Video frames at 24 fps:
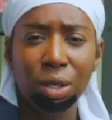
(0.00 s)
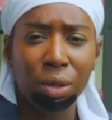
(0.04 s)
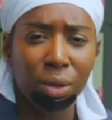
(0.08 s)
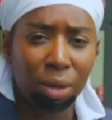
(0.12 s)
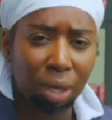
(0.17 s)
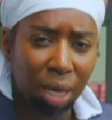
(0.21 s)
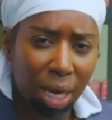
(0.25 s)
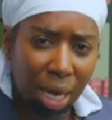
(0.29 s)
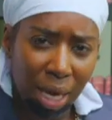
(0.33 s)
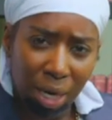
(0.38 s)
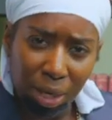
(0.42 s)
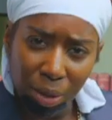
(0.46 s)

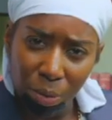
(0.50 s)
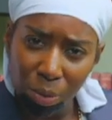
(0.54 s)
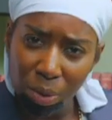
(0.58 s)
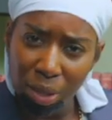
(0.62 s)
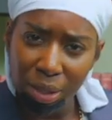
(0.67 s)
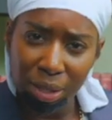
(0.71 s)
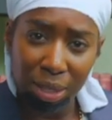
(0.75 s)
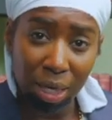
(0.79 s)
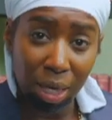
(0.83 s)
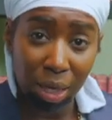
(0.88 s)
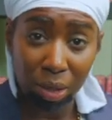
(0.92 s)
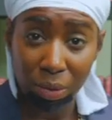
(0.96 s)
Don't let
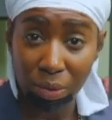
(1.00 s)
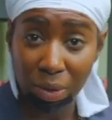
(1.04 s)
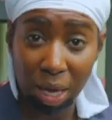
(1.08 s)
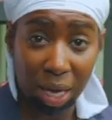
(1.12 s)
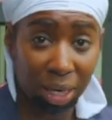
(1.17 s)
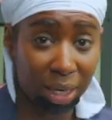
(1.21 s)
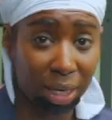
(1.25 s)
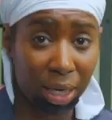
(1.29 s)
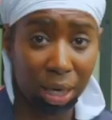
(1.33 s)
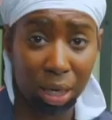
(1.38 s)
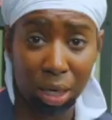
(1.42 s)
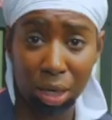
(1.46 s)
anyone tell you
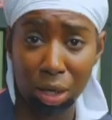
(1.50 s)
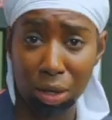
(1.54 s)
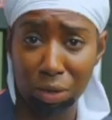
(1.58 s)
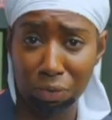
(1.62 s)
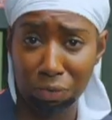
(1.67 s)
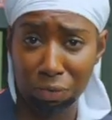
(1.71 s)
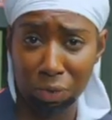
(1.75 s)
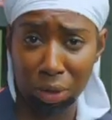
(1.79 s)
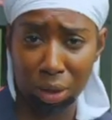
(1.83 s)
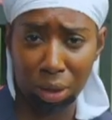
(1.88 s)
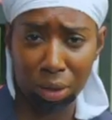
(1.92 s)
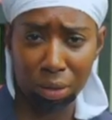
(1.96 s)
that getting
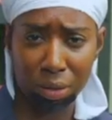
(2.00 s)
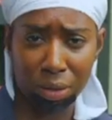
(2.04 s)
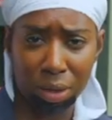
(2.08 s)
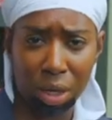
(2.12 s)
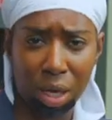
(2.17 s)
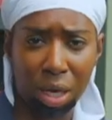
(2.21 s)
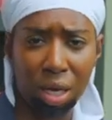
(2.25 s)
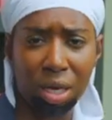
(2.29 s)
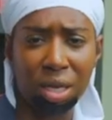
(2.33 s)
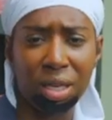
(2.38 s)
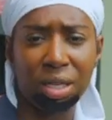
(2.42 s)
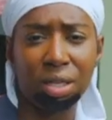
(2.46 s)
a
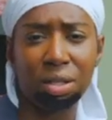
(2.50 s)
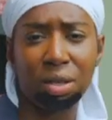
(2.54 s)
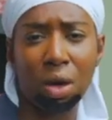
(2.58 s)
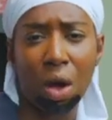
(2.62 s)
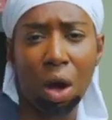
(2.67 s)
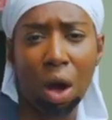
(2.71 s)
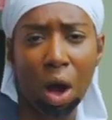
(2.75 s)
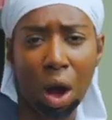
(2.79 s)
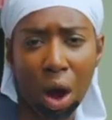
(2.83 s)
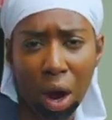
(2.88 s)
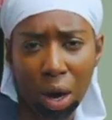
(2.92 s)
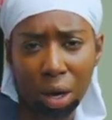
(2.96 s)
visa is
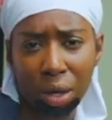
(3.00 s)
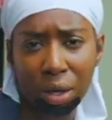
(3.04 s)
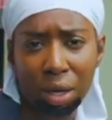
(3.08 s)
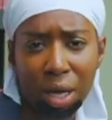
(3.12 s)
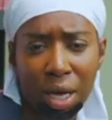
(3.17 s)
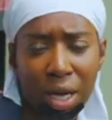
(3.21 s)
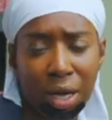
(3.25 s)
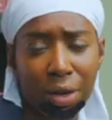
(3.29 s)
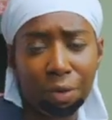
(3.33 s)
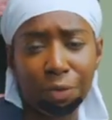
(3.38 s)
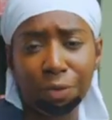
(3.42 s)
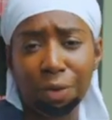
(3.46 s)
hard.
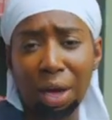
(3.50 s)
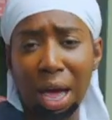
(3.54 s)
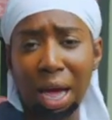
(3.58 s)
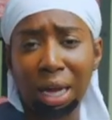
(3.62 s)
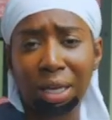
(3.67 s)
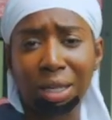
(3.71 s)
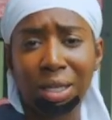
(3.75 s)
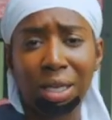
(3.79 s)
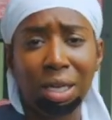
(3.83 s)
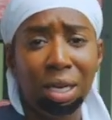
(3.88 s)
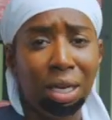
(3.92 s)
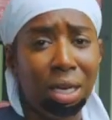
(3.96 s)
In
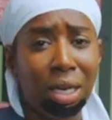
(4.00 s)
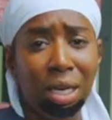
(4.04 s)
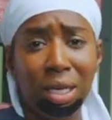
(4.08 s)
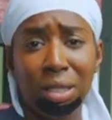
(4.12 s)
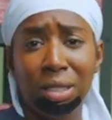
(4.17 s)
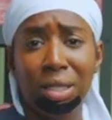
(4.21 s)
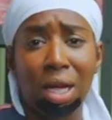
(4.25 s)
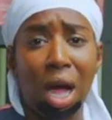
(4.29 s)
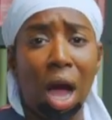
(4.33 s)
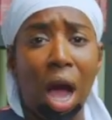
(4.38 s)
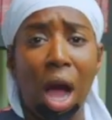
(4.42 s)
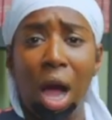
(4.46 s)
fact,
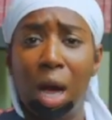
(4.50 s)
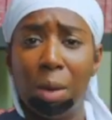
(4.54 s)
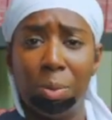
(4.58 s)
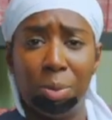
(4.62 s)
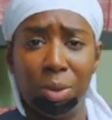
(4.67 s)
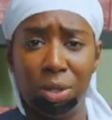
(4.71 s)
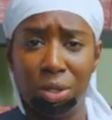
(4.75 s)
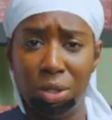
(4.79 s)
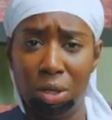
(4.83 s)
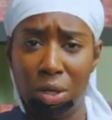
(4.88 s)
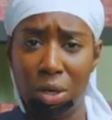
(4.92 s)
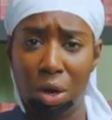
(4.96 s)
it's the
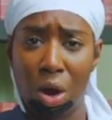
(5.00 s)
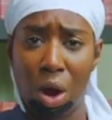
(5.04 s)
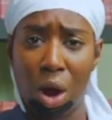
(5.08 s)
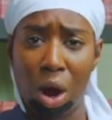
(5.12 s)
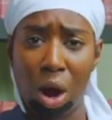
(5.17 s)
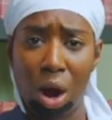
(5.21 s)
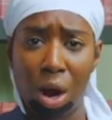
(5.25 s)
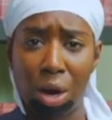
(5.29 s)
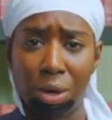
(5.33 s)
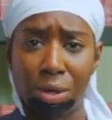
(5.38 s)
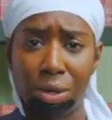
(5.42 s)
opposite of hard.